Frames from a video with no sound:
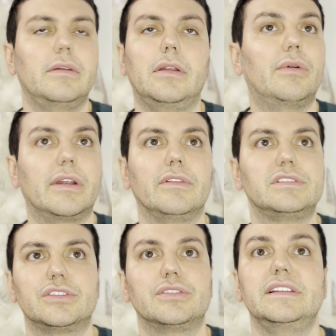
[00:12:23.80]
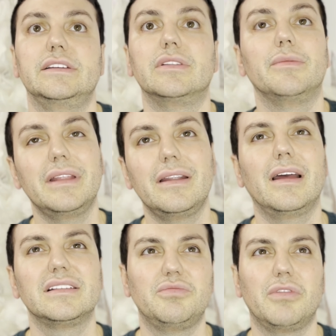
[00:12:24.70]
you know, whatever, let's just try and deal with it. But then it
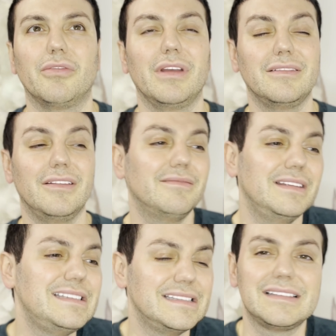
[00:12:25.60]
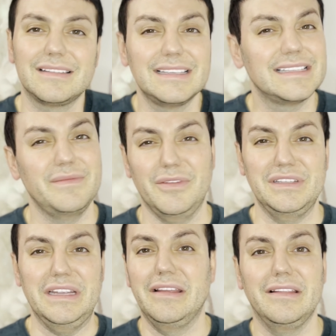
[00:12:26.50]
got to the point where like, like this is, this is a bit
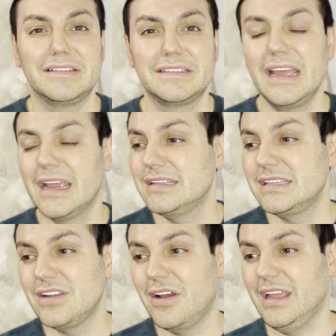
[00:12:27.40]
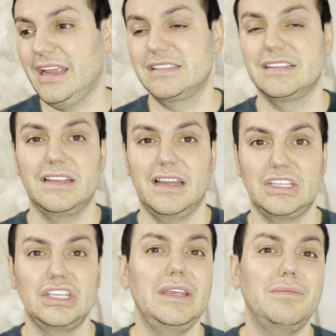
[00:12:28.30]
ridiculous because it's not like it's a, a
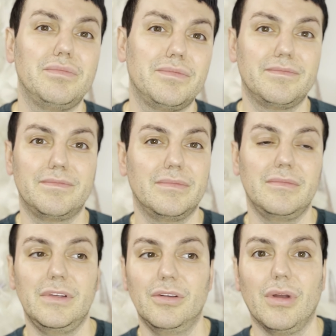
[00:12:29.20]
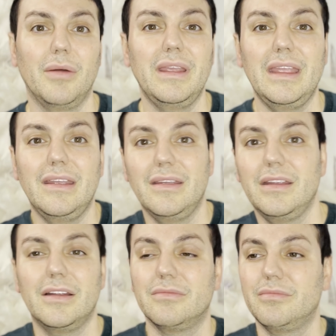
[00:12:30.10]
cheap, grubby,
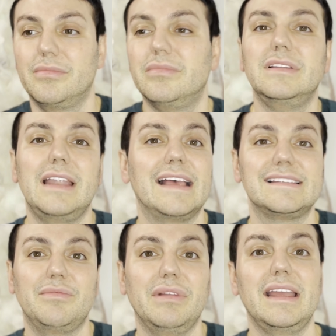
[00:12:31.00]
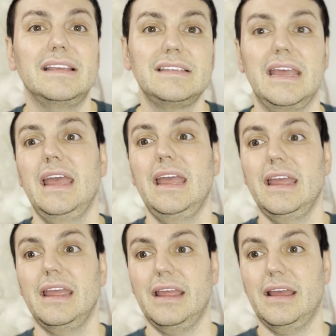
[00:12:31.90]
you know, nasty place.
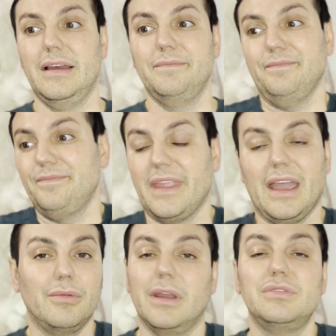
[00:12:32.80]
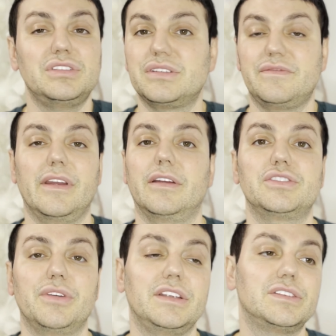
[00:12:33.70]
It was just very
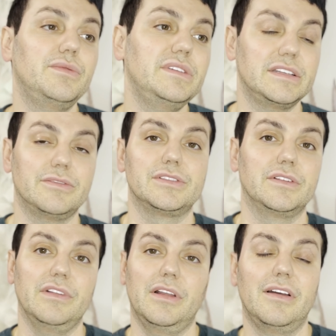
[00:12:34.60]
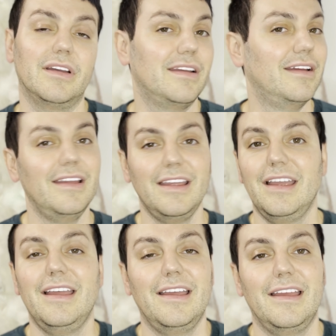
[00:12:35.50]
strange. So we said to our server, look,
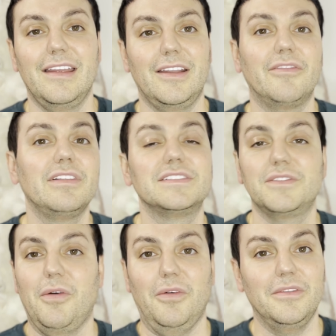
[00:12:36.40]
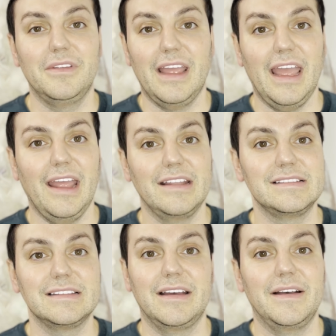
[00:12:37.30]
you know, everything's cold.
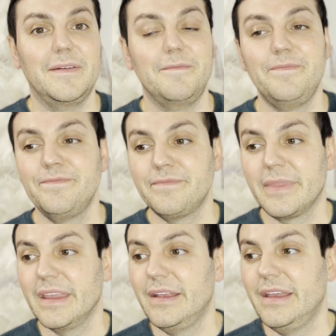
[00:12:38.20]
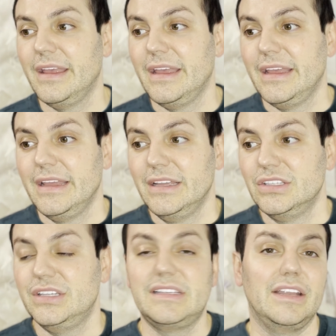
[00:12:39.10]
And um,
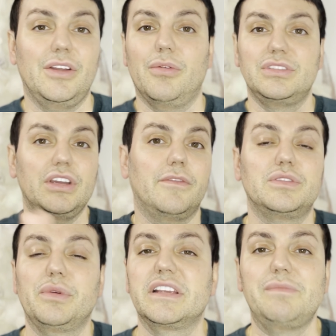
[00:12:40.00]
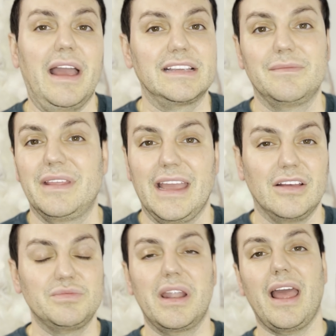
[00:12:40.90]
she said, you know, she offered to bring us back something
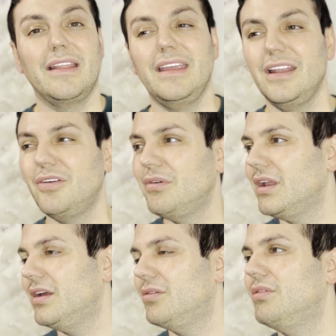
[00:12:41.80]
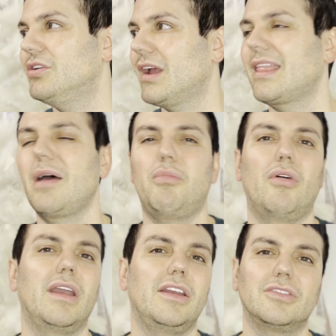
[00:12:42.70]
else. But I, you know, when, when you're at that
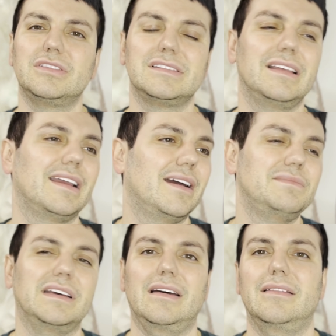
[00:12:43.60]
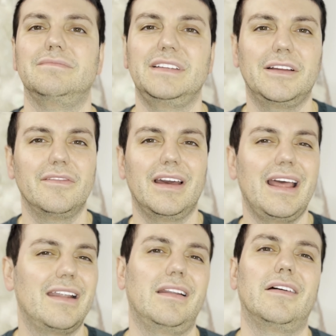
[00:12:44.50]
point, you're just like, I'm done. You know, I've kind
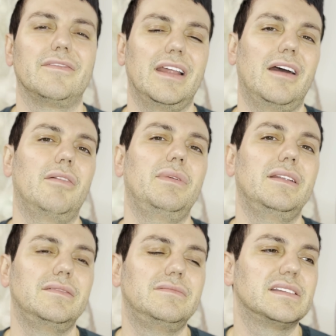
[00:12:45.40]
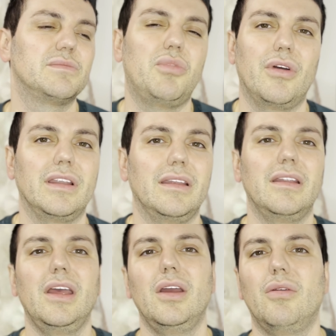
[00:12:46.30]
of had enough now. I've been
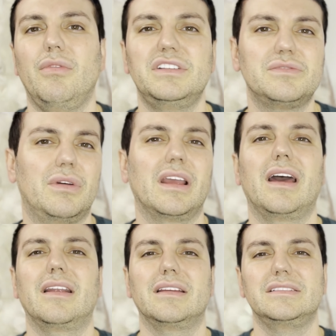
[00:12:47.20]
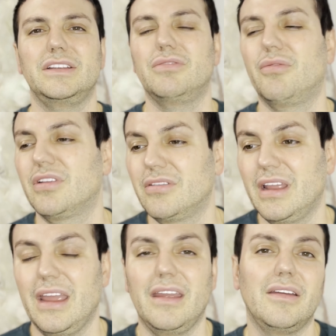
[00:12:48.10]
disappointed. We just want to kind of continue on with our
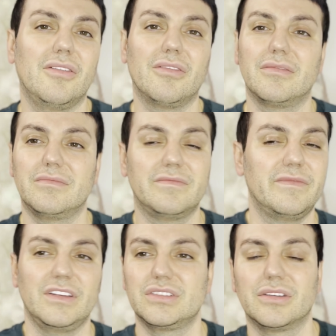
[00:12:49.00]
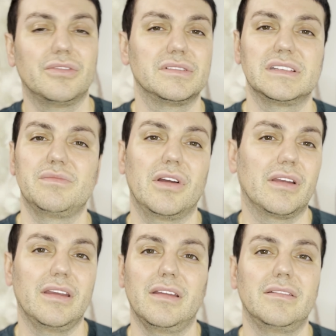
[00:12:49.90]
day, go finish the Christmas
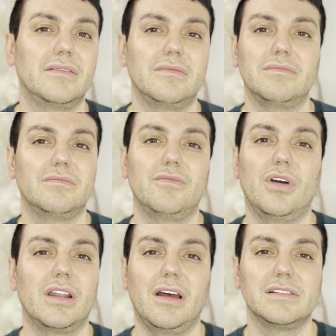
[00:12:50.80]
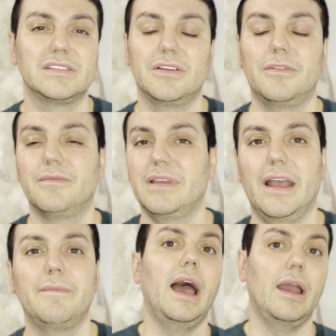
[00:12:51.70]
market and whatnot. So
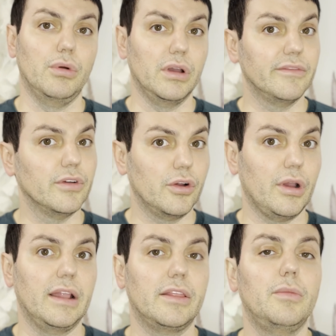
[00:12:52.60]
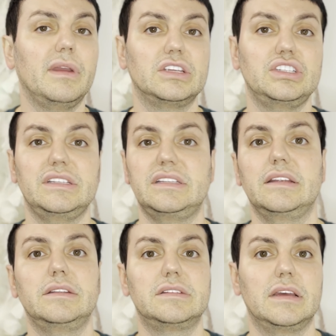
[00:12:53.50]
yeah, I will give her credit though because she
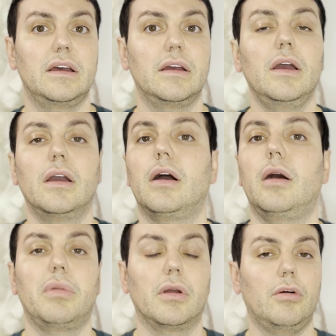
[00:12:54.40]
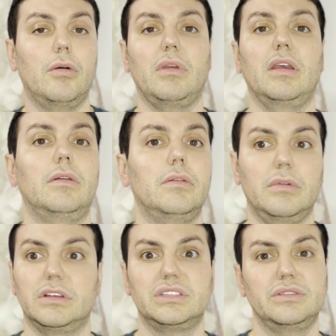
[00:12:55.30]
did uh, comp our whole meal,
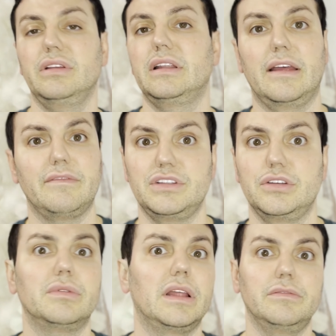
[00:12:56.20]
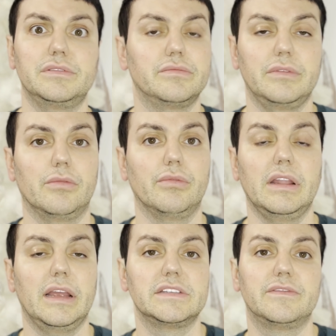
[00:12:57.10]
which she really didn't have to do, but that was you know
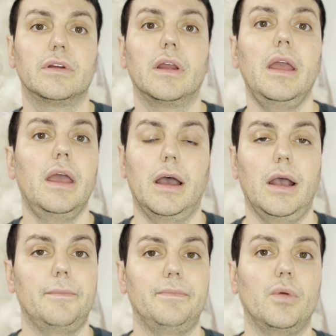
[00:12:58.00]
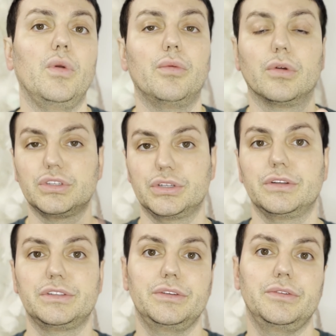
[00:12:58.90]
really nice for Um, we were
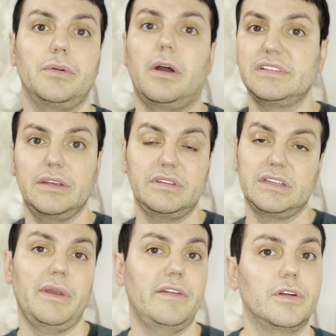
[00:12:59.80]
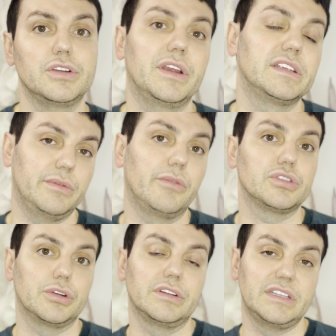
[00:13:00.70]
sure to obviously we still paid for our drinks, and we were
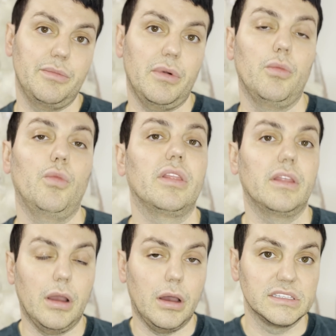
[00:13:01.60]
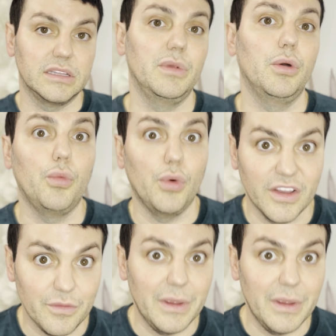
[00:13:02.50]
sure to tip on what the cost of the meal would have